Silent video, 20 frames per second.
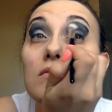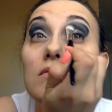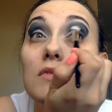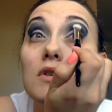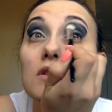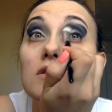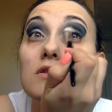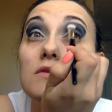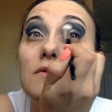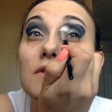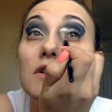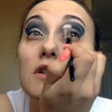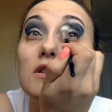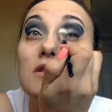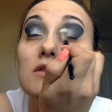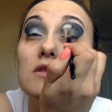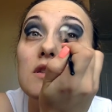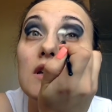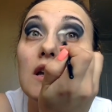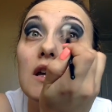as far
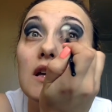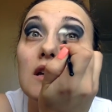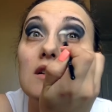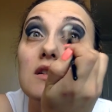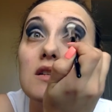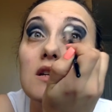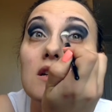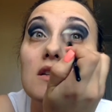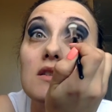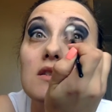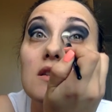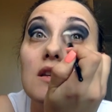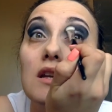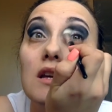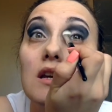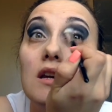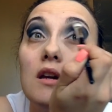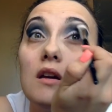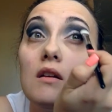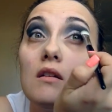as like
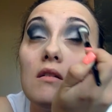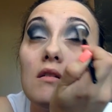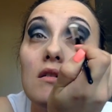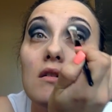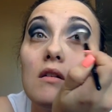intensity